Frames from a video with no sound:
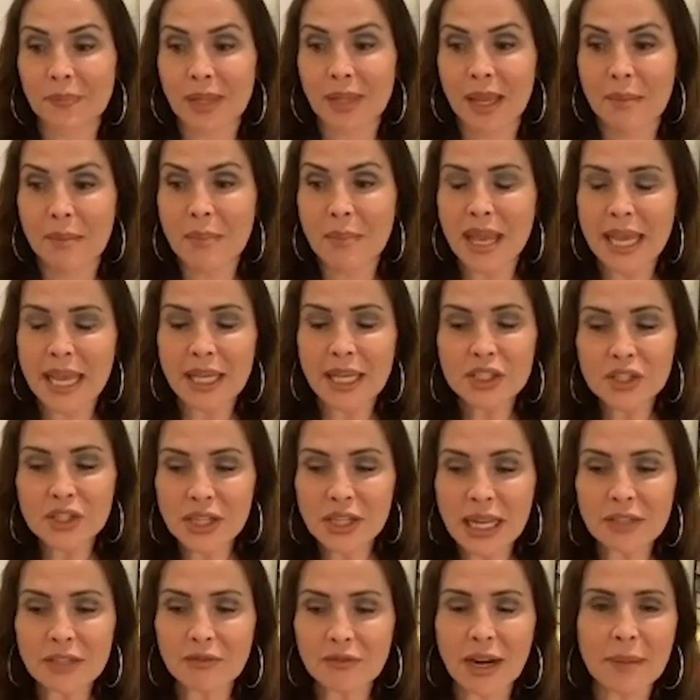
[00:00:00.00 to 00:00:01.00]
my
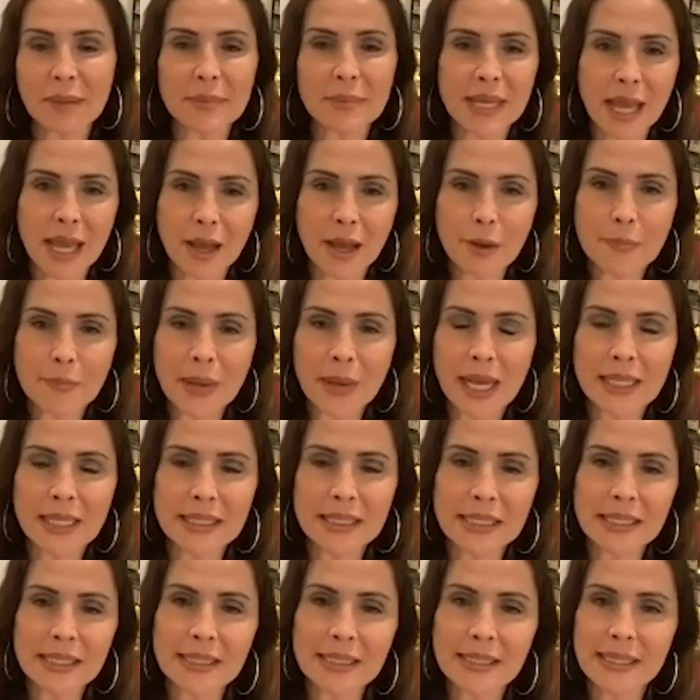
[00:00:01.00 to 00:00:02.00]
agent had rung me up
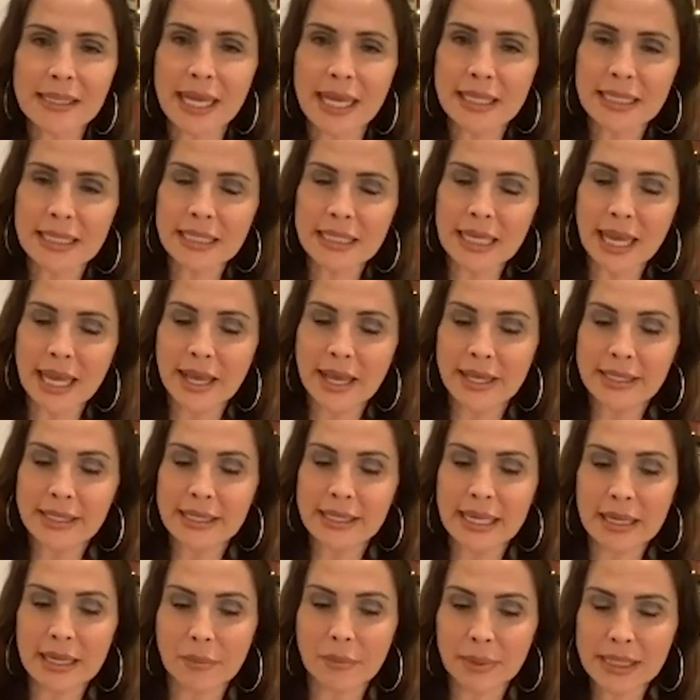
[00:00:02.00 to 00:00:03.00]
and said,
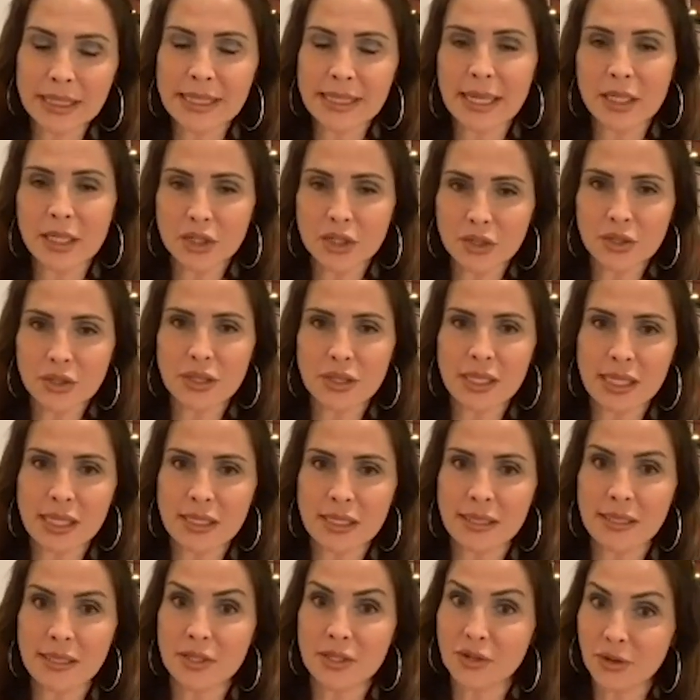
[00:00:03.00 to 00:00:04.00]
I want to send you
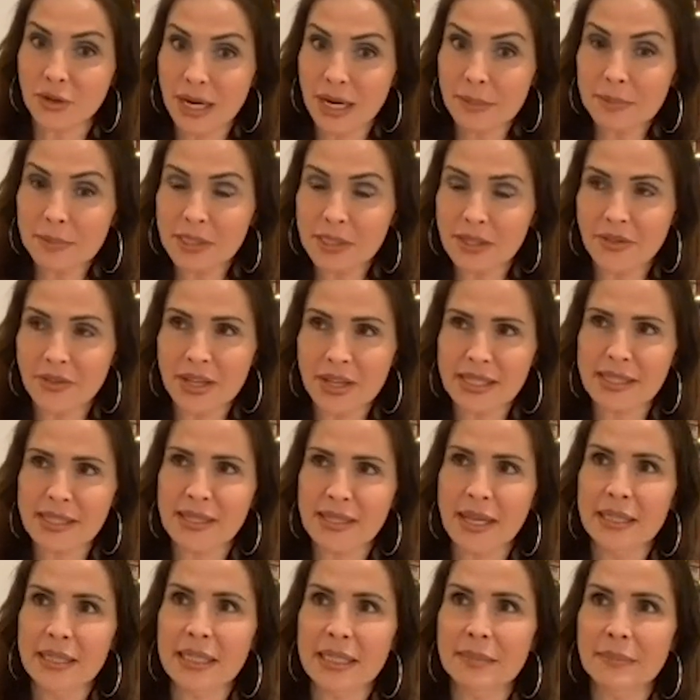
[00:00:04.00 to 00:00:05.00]
these scripts. So they
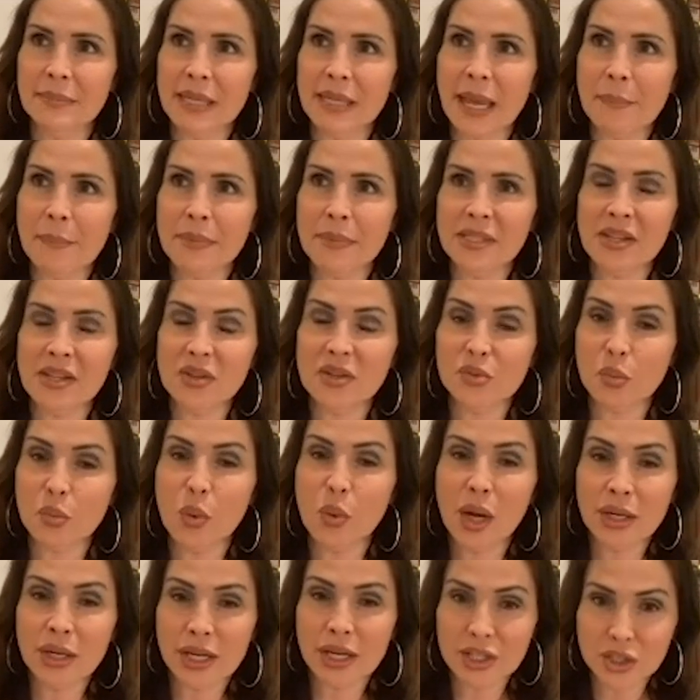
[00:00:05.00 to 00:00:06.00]
sent me episode
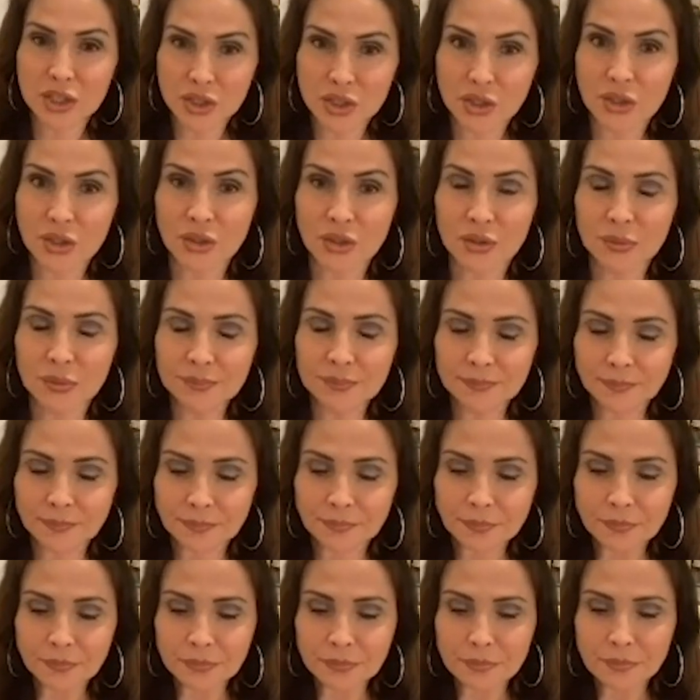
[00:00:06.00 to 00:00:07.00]
1 and 2.
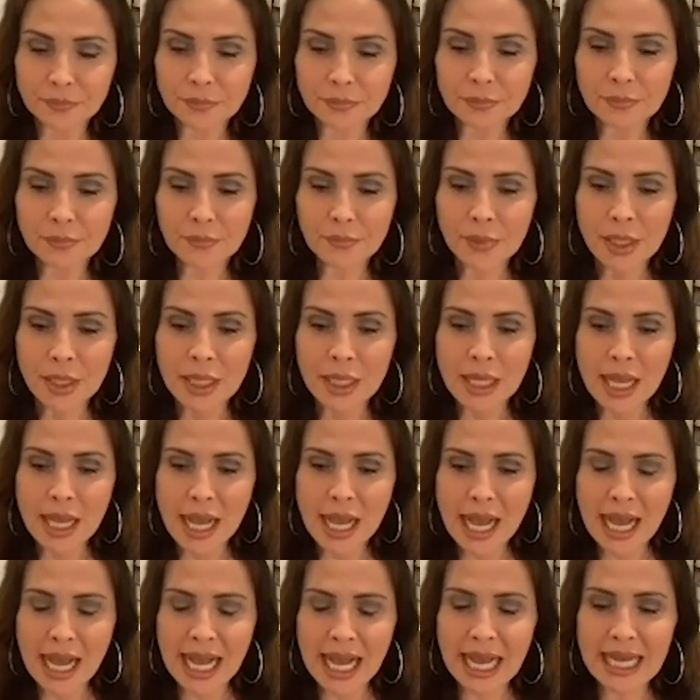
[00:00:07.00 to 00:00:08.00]

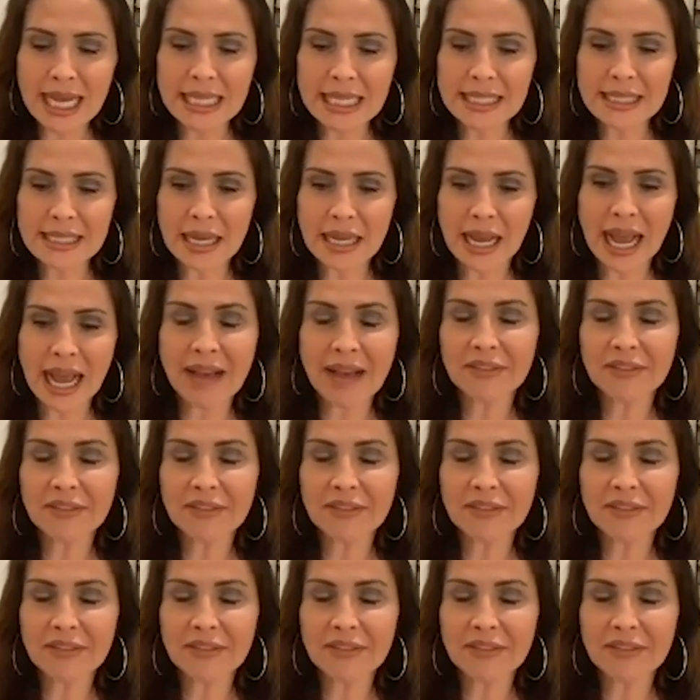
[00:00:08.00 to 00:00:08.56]
And have